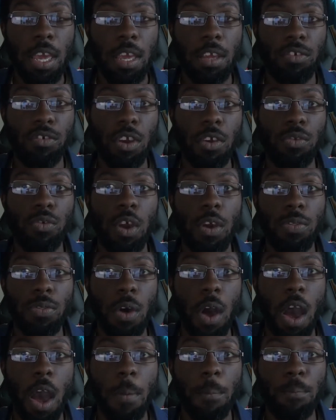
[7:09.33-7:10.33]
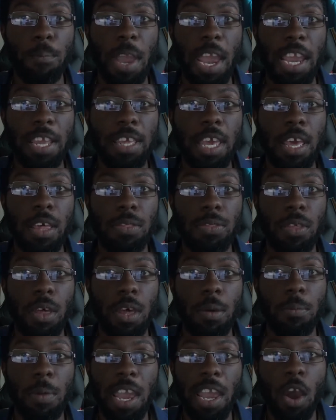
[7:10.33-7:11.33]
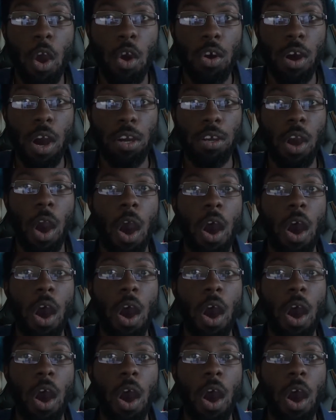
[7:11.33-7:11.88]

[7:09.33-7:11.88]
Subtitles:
She's just made her